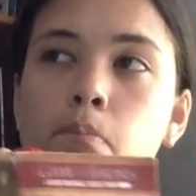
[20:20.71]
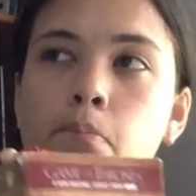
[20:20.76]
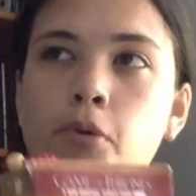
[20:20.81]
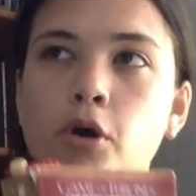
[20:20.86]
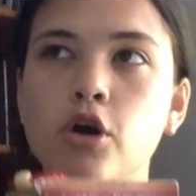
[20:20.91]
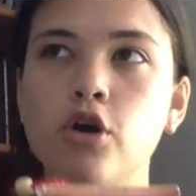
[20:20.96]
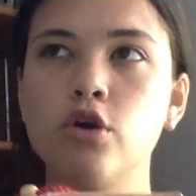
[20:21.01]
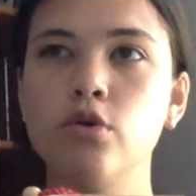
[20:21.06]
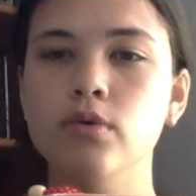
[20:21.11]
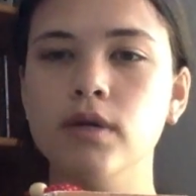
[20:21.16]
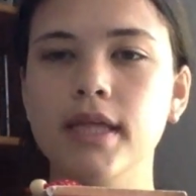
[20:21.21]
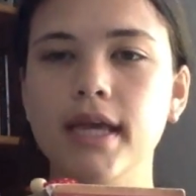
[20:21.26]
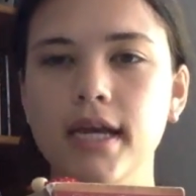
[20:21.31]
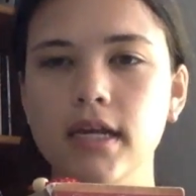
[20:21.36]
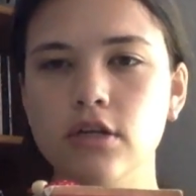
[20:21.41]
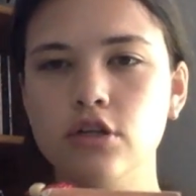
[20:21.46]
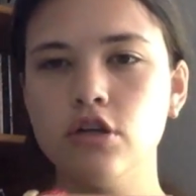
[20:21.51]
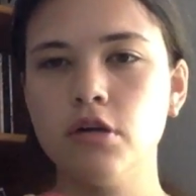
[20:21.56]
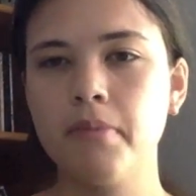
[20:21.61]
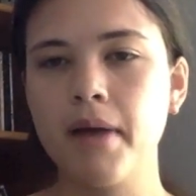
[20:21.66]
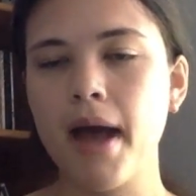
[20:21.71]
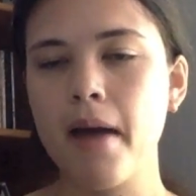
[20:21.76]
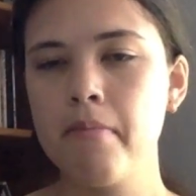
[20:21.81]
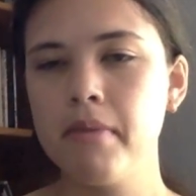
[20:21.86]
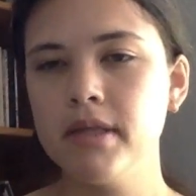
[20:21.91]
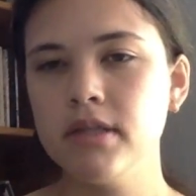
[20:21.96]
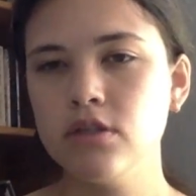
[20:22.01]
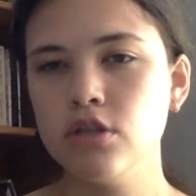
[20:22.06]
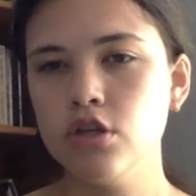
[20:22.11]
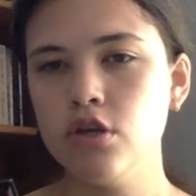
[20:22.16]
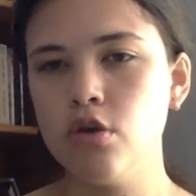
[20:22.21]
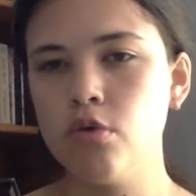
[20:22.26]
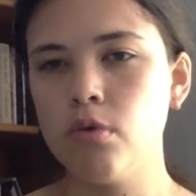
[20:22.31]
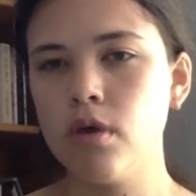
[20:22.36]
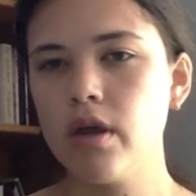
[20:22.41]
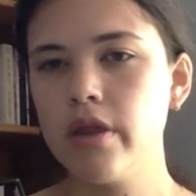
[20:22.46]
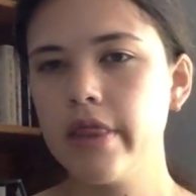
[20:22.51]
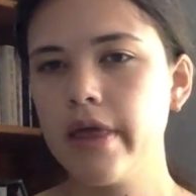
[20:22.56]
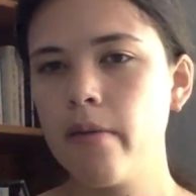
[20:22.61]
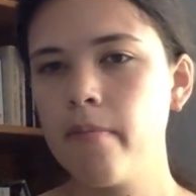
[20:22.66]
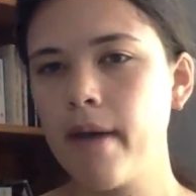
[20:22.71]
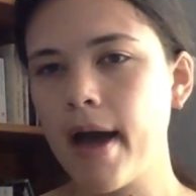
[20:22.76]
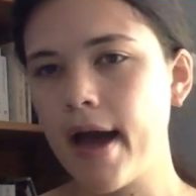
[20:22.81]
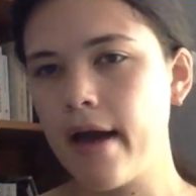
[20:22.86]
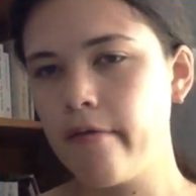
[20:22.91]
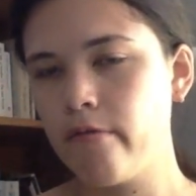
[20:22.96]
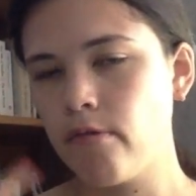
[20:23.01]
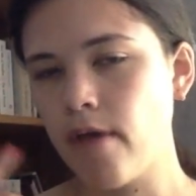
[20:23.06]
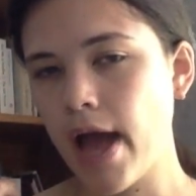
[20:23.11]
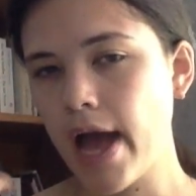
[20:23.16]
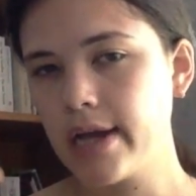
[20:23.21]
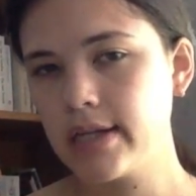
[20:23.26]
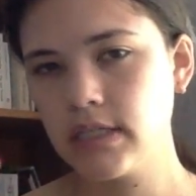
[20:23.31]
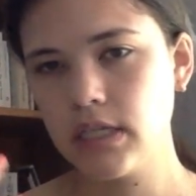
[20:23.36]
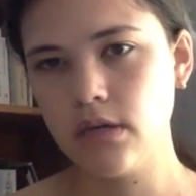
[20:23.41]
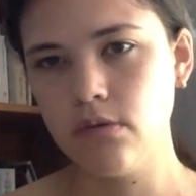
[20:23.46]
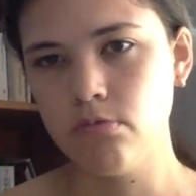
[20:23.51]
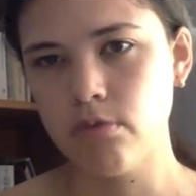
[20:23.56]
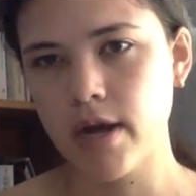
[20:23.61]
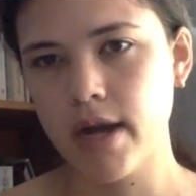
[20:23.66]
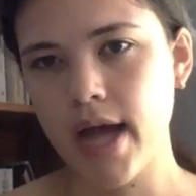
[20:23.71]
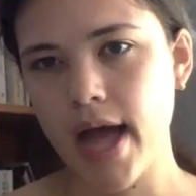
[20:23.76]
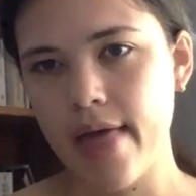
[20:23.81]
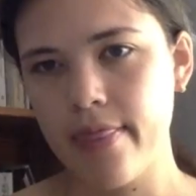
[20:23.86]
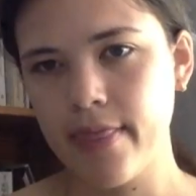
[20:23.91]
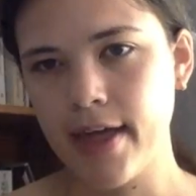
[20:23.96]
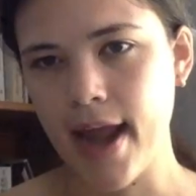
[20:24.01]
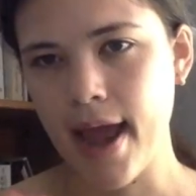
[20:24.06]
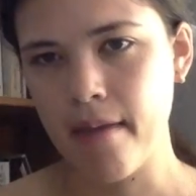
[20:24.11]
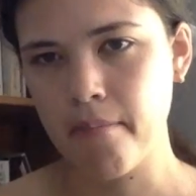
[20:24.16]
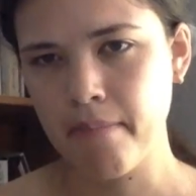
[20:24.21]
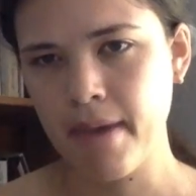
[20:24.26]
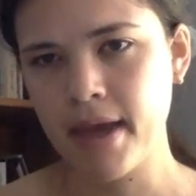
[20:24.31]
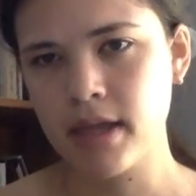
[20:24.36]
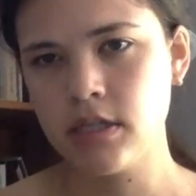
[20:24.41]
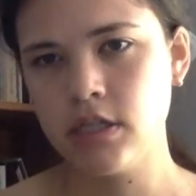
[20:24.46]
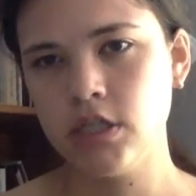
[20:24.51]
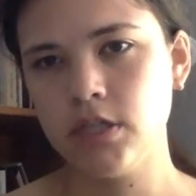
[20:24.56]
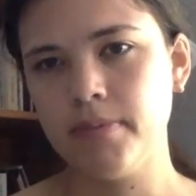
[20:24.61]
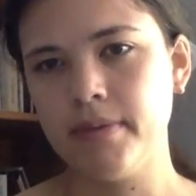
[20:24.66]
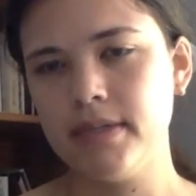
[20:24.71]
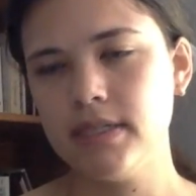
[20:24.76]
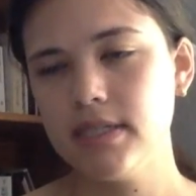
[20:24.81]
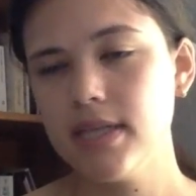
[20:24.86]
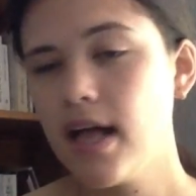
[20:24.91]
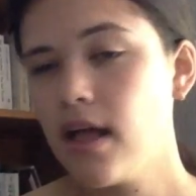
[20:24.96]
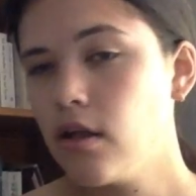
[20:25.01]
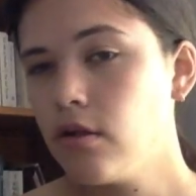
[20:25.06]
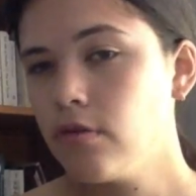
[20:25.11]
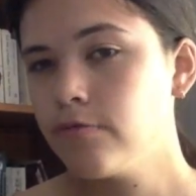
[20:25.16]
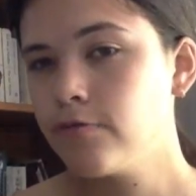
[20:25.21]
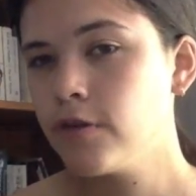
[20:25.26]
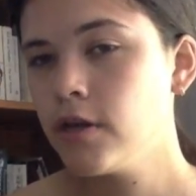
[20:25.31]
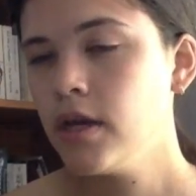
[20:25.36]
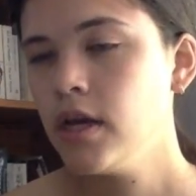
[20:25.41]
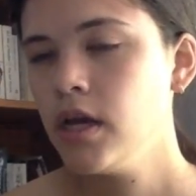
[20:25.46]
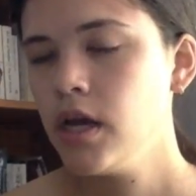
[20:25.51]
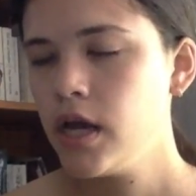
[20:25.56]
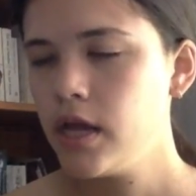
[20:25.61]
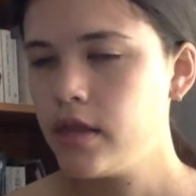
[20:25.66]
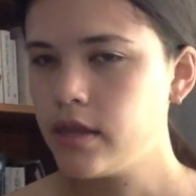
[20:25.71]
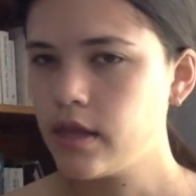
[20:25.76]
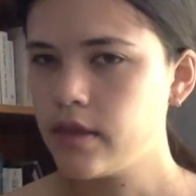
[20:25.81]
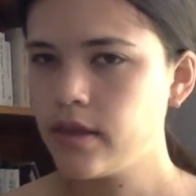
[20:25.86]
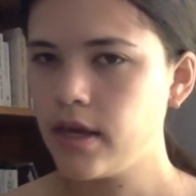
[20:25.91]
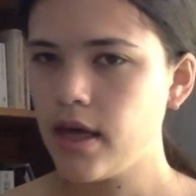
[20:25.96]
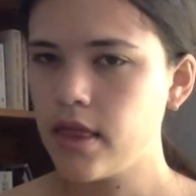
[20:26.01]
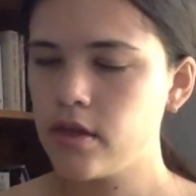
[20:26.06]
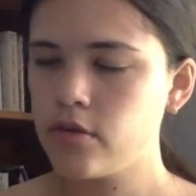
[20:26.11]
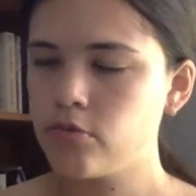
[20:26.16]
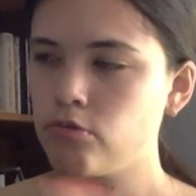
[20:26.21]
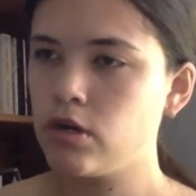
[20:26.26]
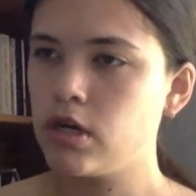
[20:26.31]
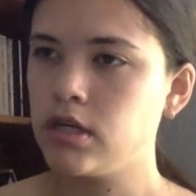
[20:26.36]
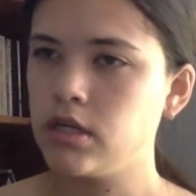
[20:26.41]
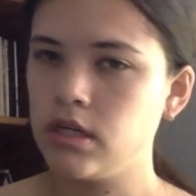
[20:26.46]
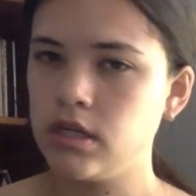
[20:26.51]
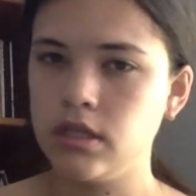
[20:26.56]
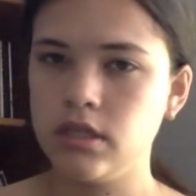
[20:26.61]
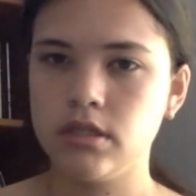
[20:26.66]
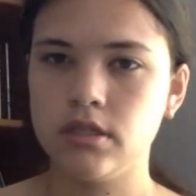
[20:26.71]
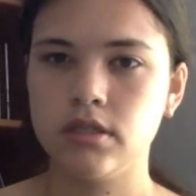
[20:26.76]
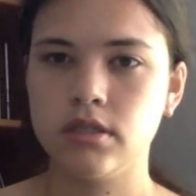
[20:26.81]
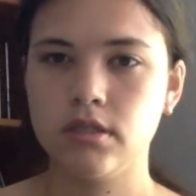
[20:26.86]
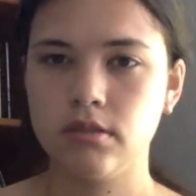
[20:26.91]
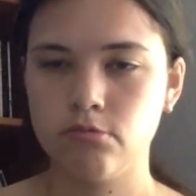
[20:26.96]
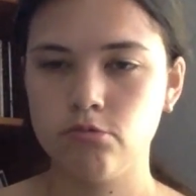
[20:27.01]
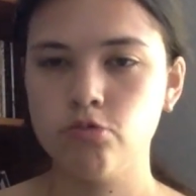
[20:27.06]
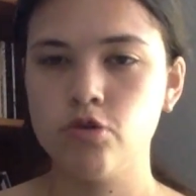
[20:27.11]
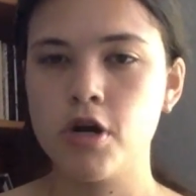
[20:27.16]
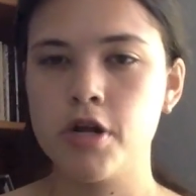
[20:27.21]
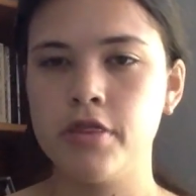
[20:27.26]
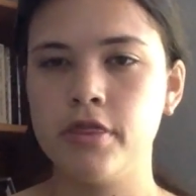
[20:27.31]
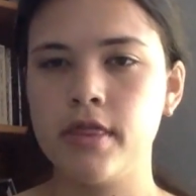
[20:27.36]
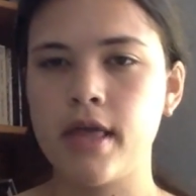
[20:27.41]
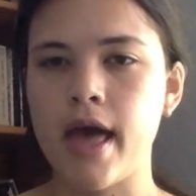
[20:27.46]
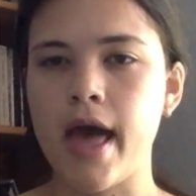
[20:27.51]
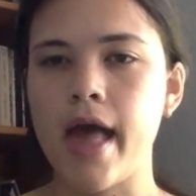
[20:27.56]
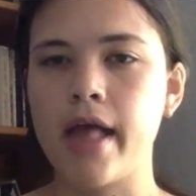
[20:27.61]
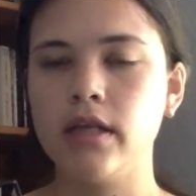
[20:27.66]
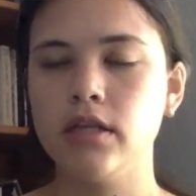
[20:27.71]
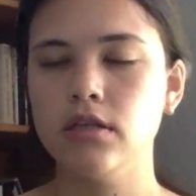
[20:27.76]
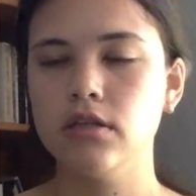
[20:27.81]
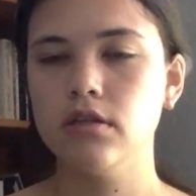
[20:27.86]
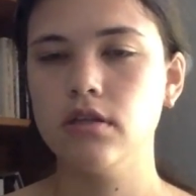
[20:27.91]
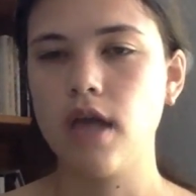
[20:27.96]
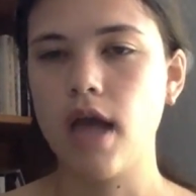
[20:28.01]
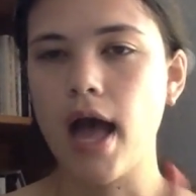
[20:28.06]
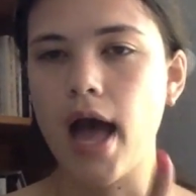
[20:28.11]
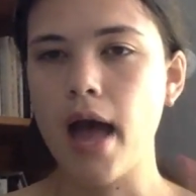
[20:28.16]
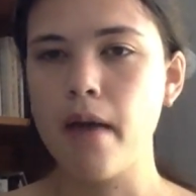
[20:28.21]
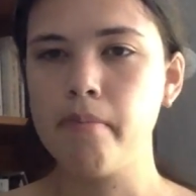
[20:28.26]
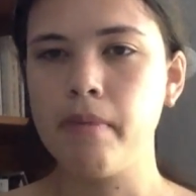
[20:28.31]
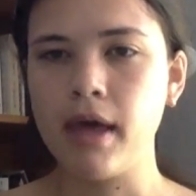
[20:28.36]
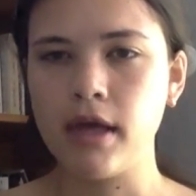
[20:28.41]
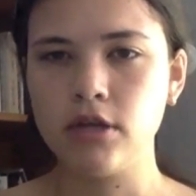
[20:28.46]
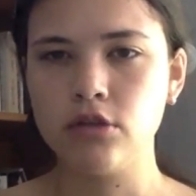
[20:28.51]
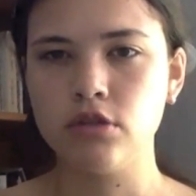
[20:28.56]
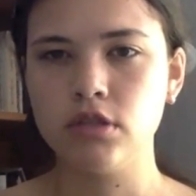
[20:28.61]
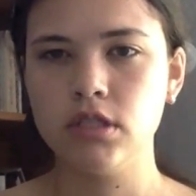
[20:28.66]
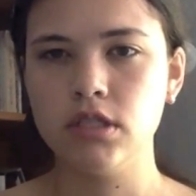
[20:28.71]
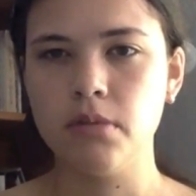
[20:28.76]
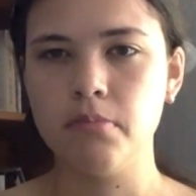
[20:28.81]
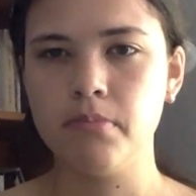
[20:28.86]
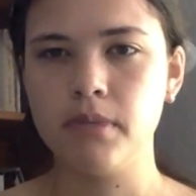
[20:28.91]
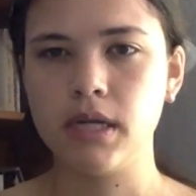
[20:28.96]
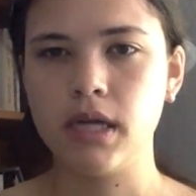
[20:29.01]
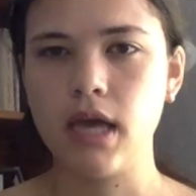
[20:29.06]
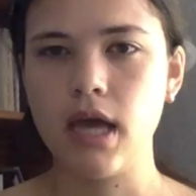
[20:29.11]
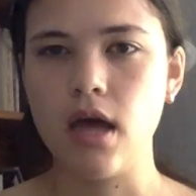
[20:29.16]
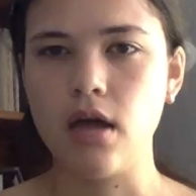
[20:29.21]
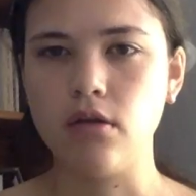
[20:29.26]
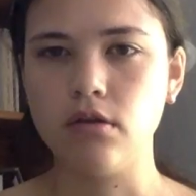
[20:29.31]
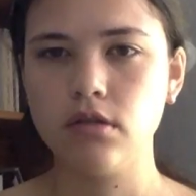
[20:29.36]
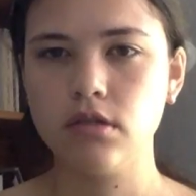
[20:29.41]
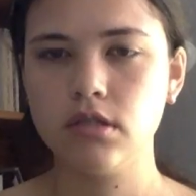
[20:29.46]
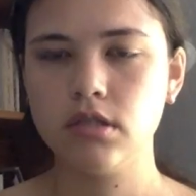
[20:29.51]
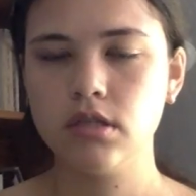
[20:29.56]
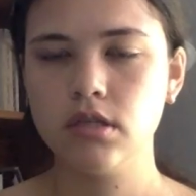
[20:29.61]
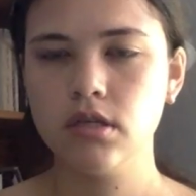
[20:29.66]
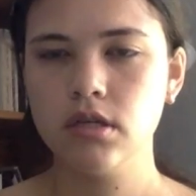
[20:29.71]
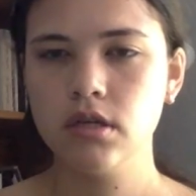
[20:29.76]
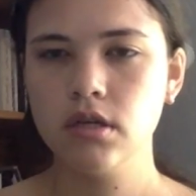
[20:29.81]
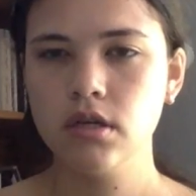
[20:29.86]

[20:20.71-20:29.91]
book-related group. I'm into one of them. I actually run that I manage myself, and then the other one is one that I manage with somebody else.